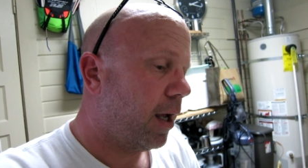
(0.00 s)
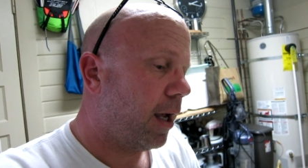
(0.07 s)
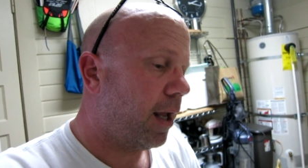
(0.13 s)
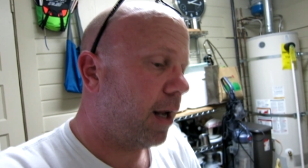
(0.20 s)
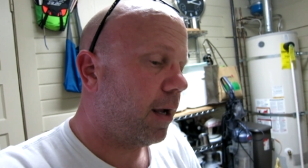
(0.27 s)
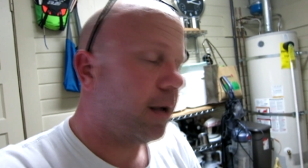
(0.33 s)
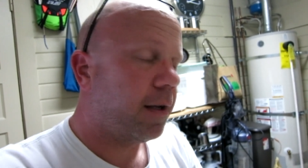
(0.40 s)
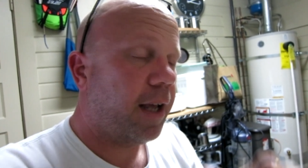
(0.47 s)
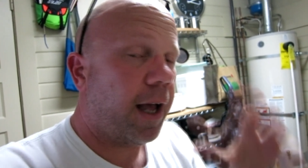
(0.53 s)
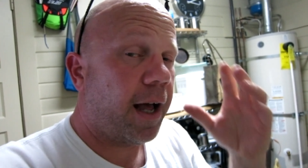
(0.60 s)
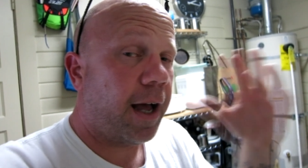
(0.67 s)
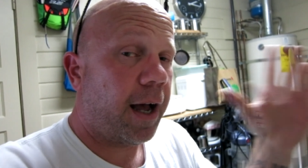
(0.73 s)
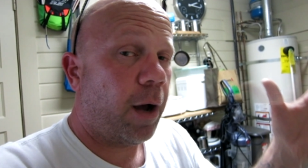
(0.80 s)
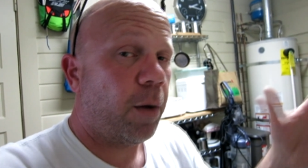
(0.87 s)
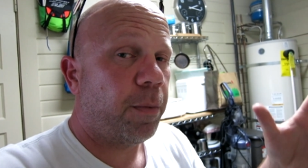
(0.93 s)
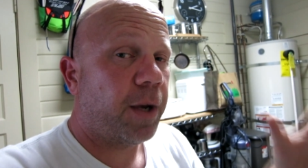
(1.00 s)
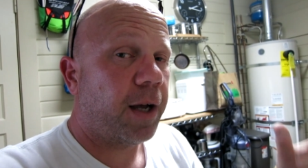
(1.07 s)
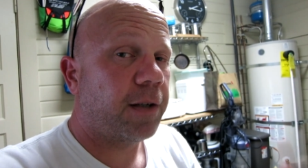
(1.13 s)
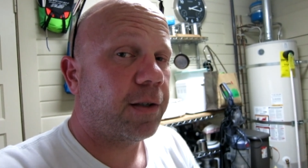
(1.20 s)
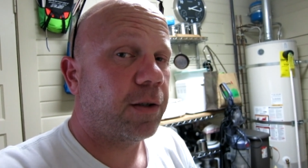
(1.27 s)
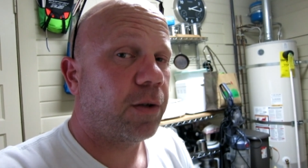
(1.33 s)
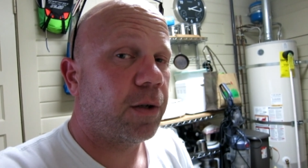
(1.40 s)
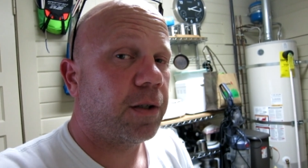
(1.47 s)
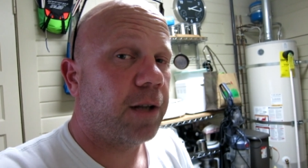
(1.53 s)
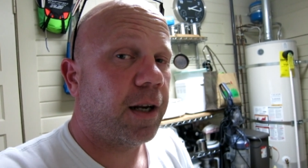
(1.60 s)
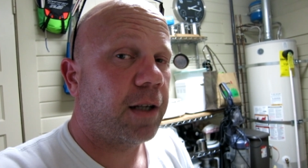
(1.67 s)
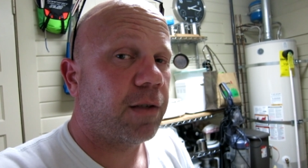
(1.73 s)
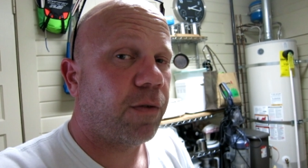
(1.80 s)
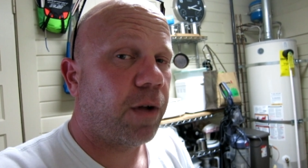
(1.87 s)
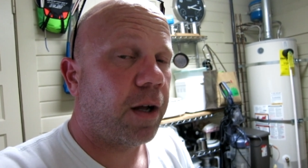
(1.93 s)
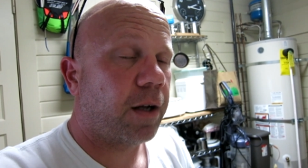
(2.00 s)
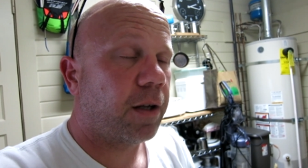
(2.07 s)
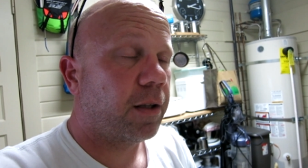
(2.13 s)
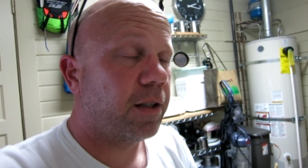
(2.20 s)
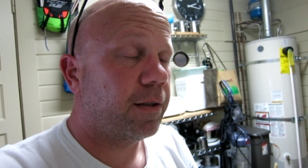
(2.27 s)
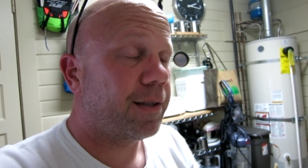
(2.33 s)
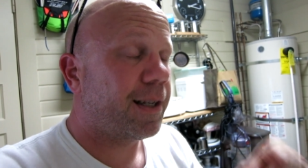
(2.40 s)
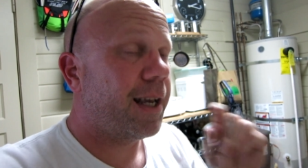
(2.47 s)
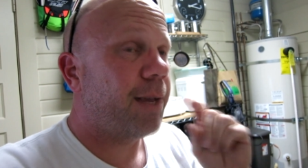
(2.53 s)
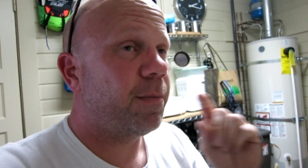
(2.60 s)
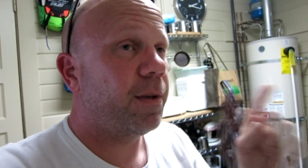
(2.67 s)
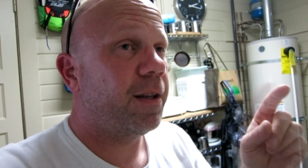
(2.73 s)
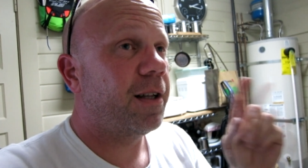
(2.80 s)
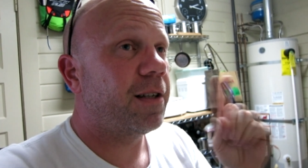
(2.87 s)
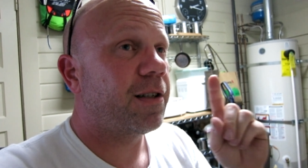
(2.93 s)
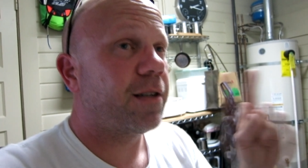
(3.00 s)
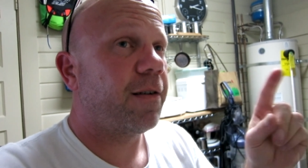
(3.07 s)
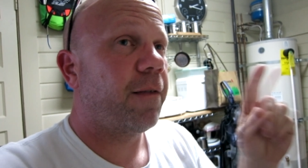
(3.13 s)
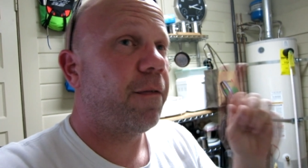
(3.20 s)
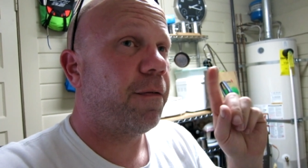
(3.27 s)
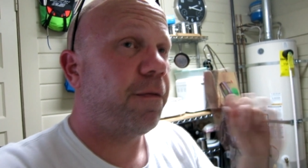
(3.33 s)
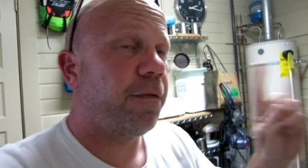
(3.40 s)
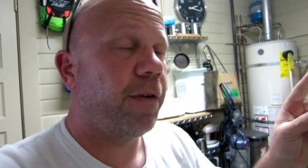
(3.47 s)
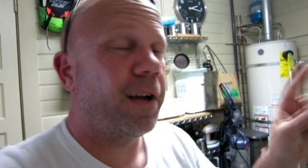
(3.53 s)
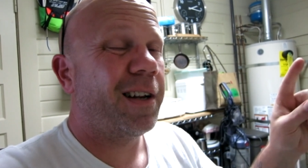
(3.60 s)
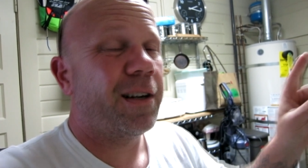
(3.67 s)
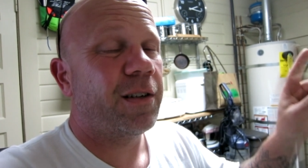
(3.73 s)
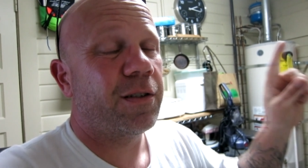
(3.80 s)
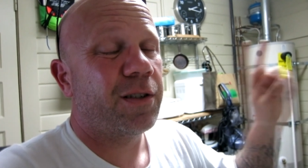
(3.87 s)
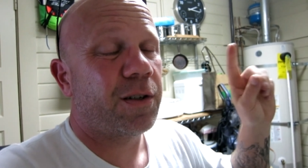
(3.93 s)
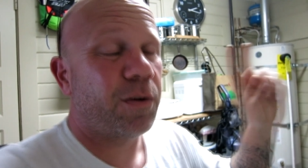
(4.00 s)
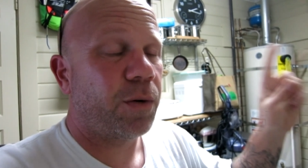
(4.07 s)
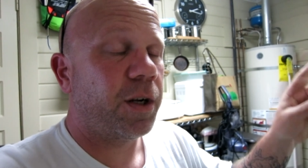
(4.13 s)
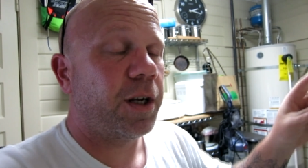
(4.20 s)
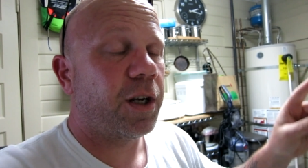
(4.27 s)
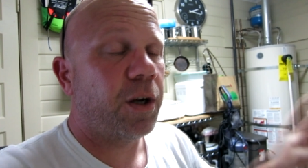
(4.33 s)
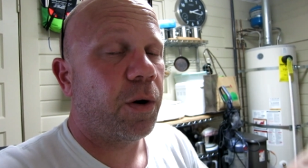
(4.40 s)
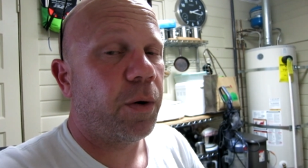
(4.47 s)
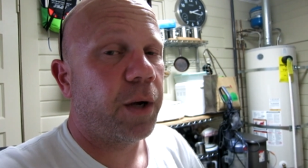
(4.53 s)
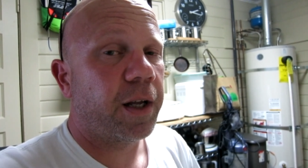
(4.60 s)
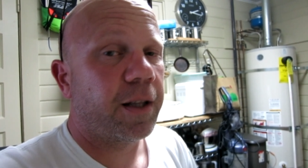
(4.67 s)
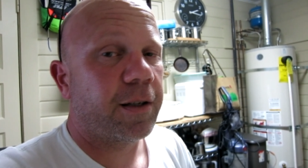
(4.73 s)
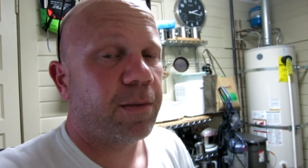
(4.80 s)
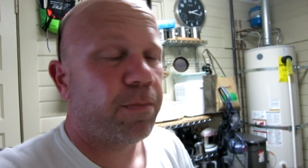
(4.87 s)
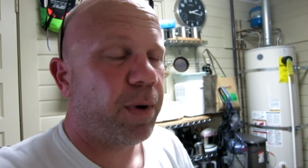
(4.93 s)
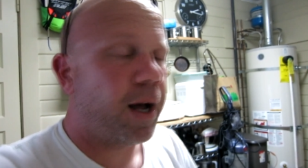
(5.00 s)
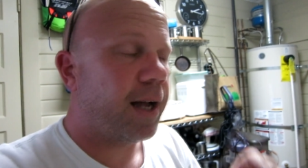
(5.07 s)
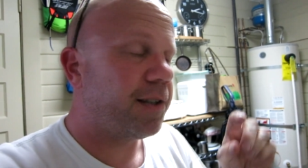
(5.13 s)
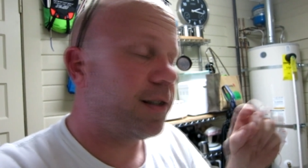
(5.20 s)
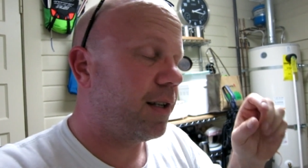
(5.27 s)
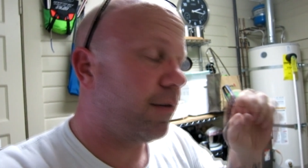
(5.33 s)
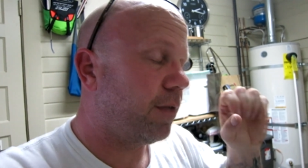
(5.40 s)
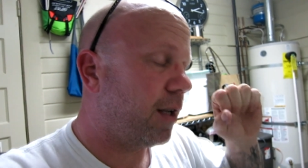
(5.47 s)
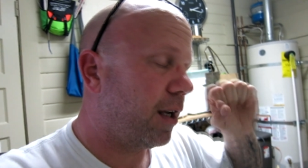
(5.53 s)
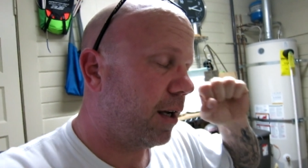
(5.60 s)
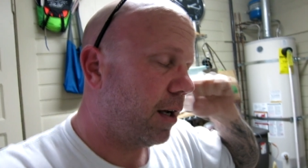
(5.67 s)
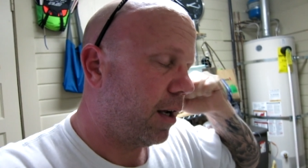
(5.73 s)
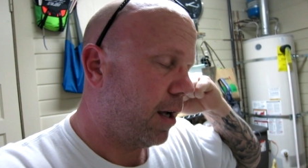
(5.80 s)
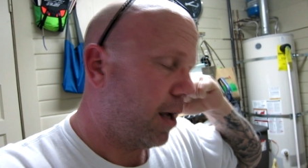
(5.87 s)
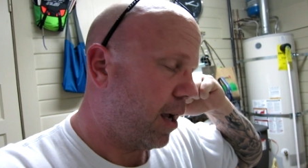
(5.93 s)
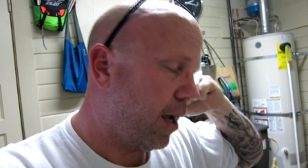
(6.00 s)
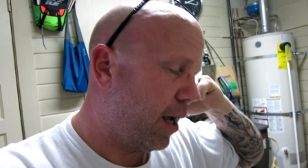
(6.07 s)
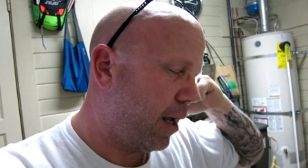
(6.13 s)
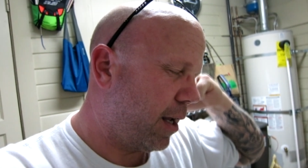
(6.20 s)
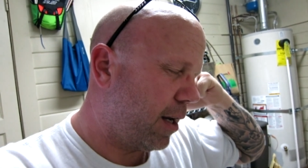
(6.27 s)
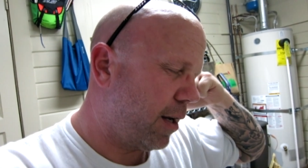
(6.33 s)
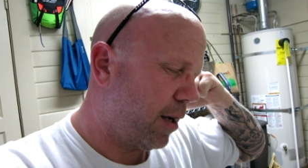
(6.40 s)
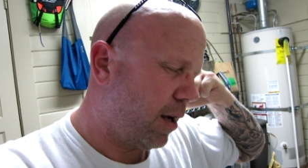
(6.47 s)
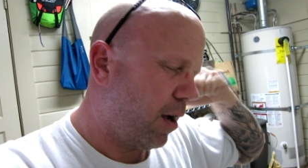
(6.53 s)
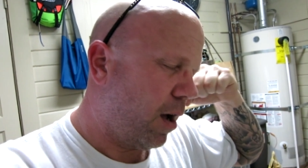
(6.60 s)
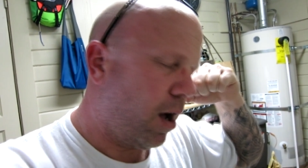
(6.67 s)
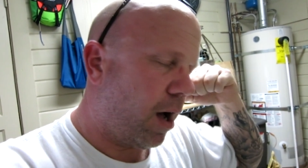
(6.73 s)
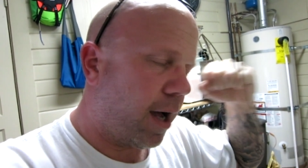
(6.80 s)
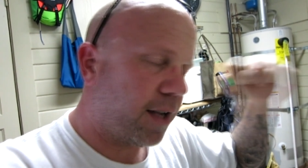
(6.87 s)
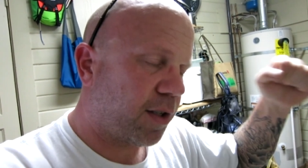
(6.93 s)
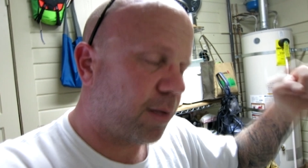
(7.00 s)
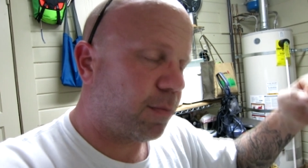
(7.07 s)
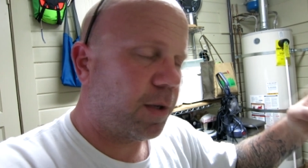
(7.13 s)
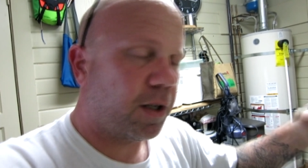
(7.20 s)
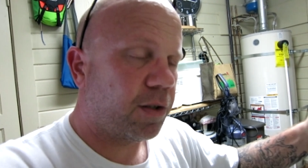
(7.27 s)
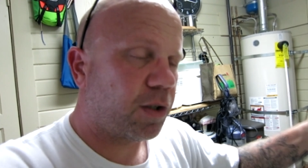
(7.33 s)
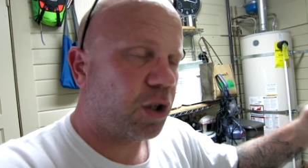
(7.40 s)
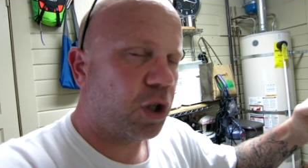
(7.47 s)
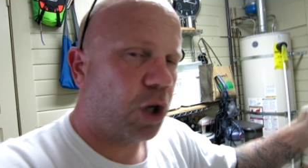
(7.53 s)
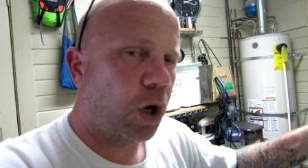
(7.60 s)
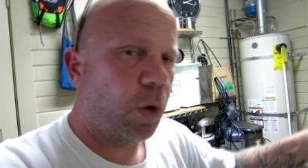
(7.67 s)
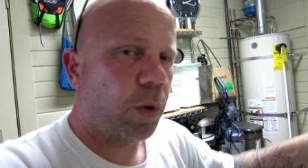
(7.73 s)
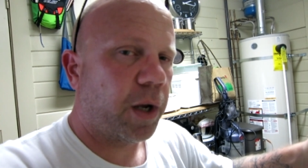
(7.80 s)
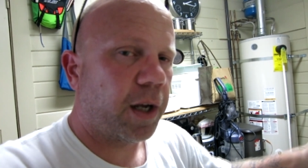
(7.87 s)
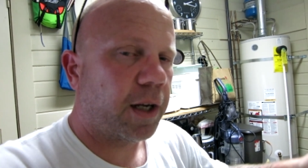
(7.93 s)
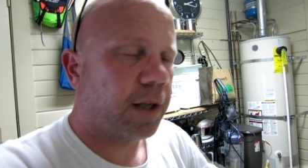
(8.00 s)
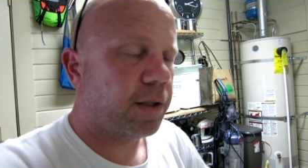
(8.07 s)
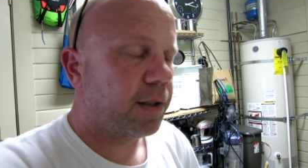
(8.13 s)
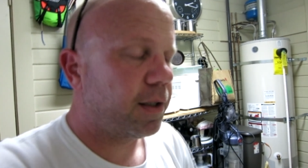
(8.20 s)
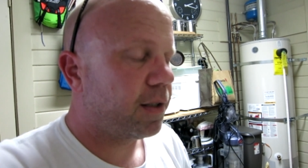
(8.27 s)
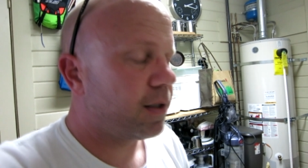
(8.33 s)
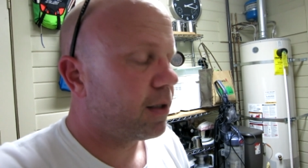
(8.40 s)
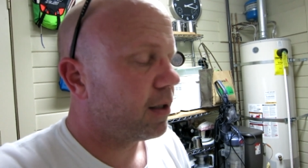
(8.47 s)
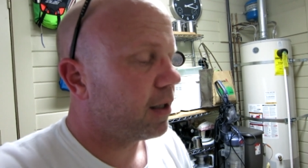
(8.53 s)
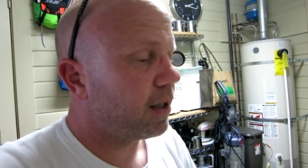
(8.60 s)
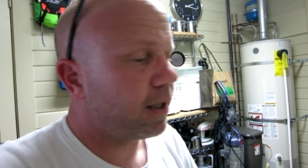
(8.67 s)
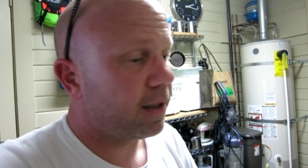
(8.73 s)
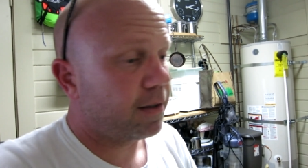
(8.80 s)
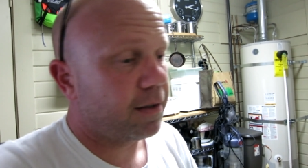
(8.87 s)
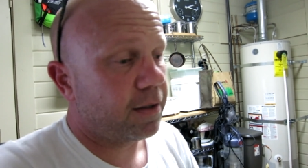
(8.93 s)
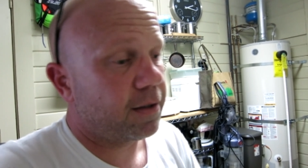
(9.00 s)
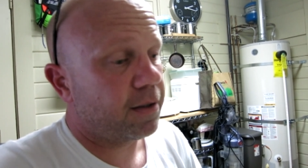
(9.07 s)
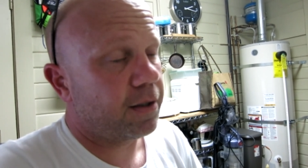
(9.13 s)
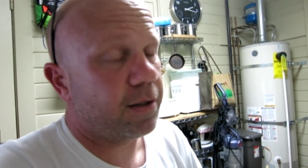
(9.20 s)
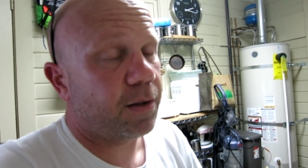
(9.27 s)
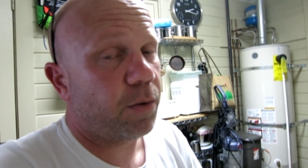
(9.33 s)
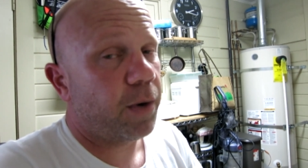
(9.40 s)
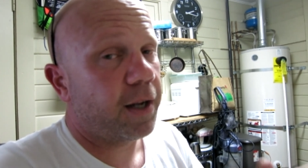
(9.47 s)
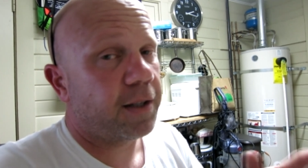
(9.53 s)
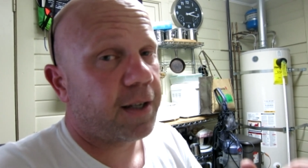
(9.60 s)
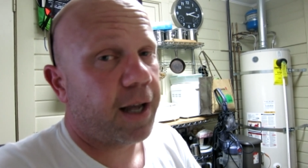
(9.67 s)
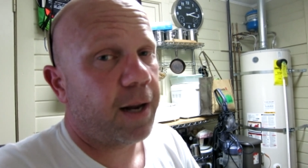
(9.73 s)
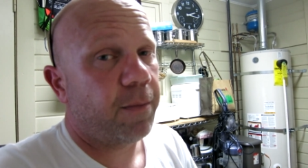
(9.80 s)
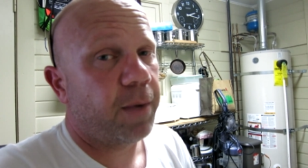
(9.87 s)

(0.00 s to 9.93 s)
And yeah, I hope you guys enjoyed today's vlog. Let's keep this fun streak going, this positivity and awesomeness going, because it's just the way it's got to